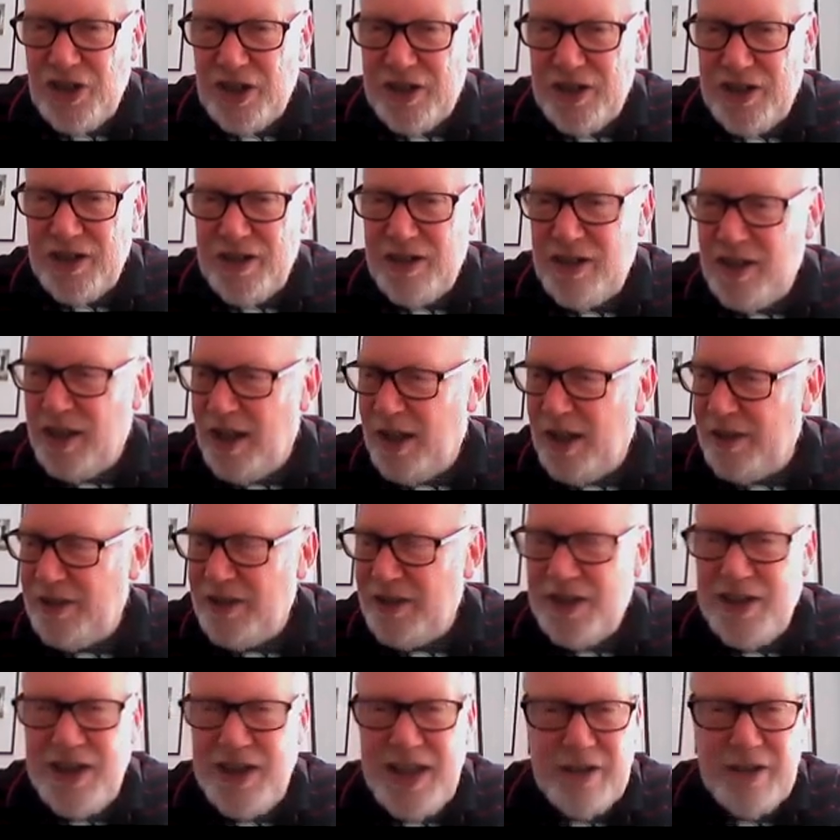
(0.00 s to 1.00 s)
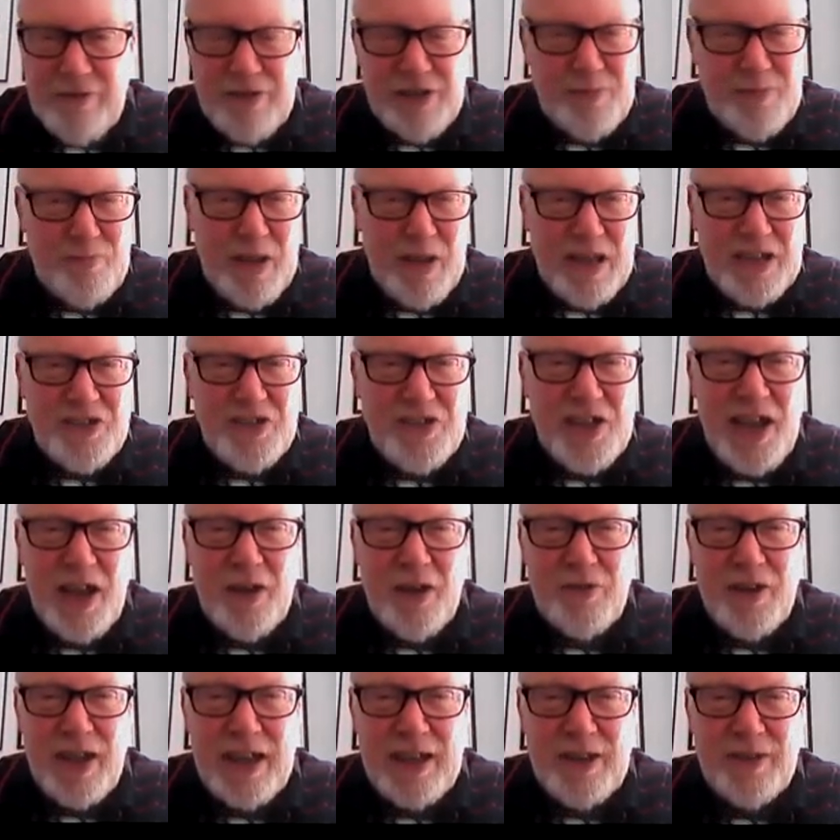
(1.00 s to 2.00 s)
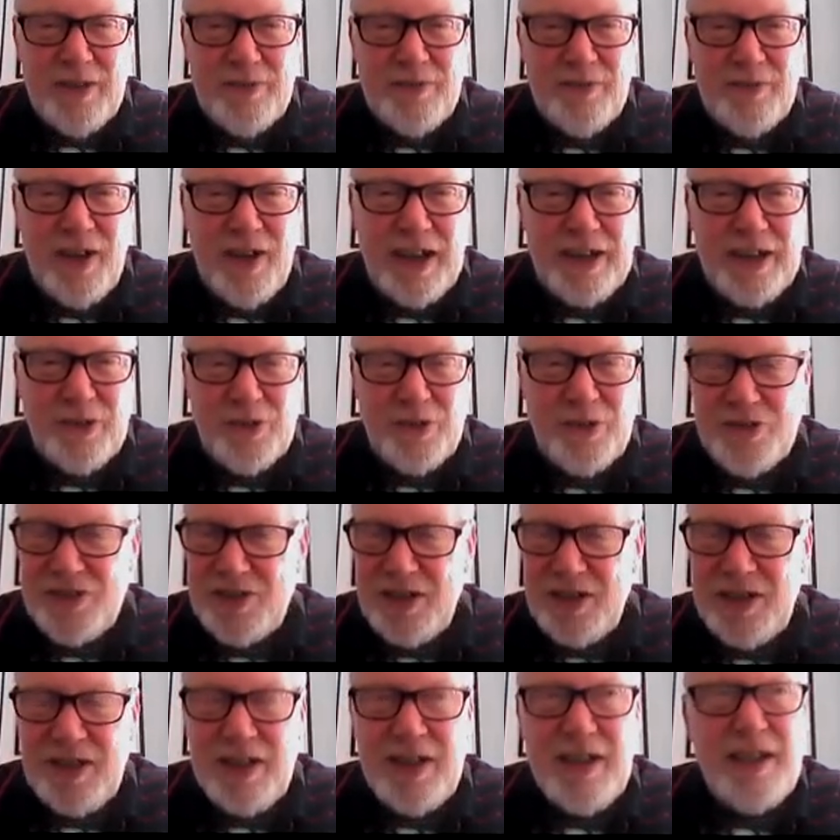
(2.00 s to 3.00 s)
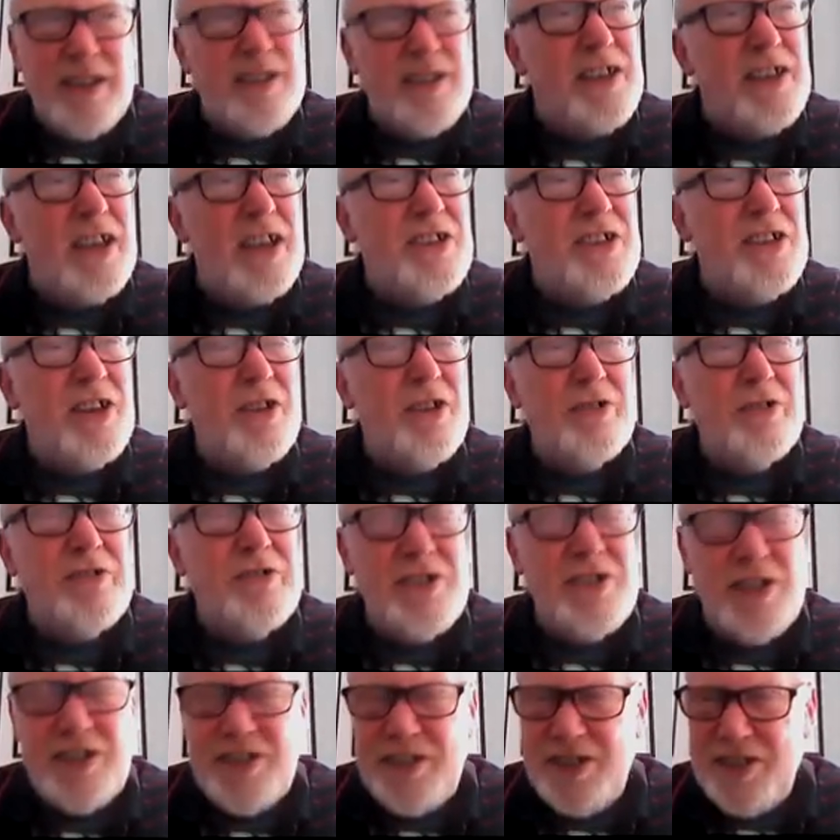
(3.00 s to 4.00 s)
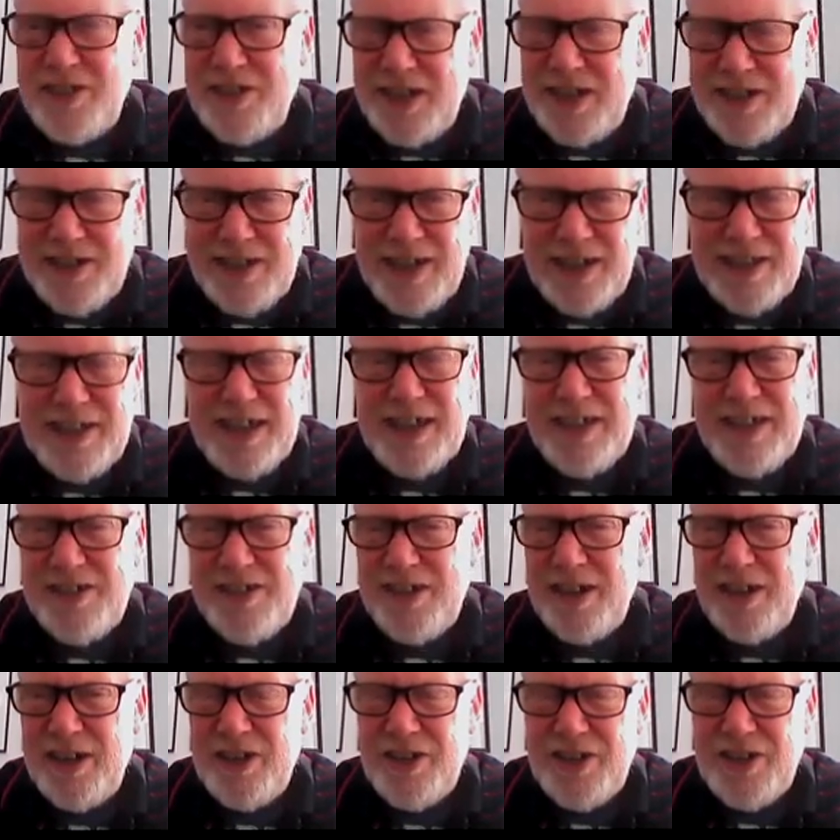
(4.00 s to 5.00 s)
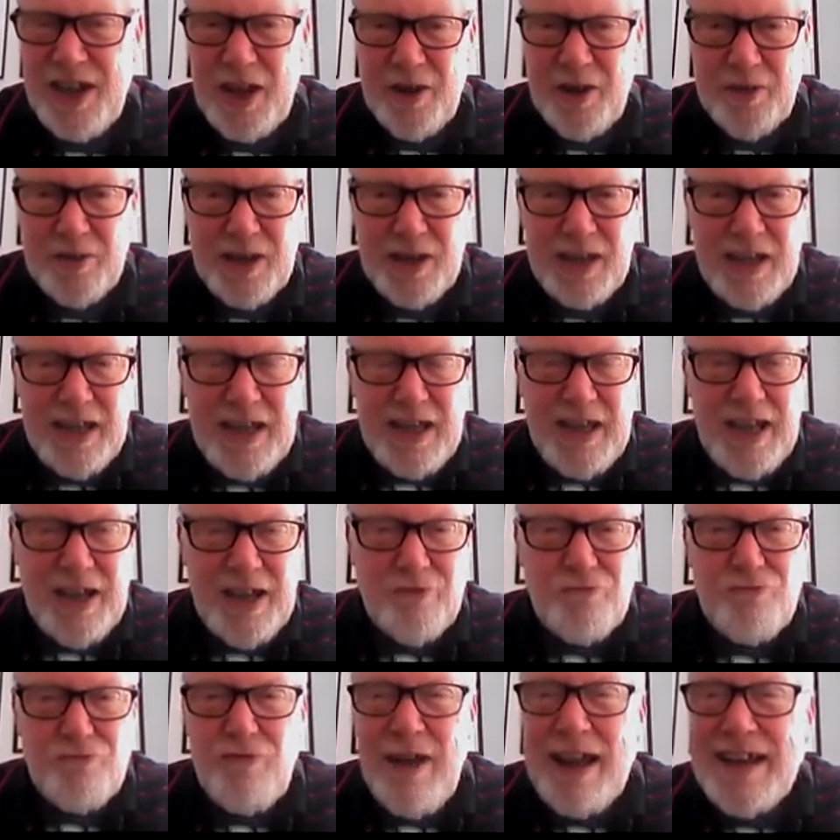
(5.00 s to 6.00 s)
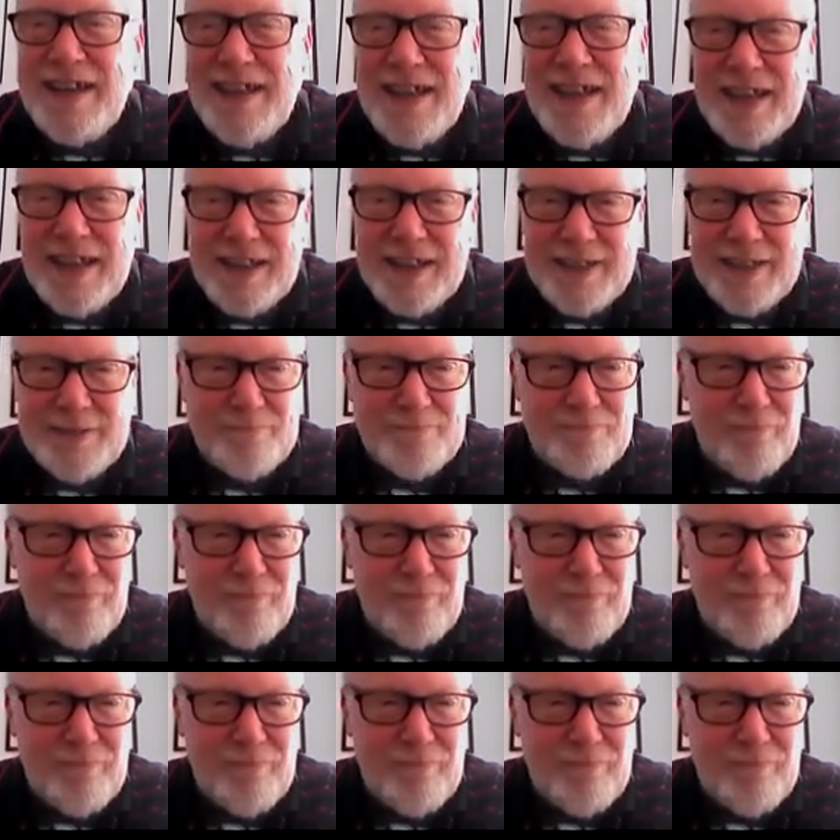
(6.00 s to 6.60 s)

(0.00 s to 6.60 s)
and the nearest big town I could find, or is it a town or is this a city? I think it's still a town, in Reading.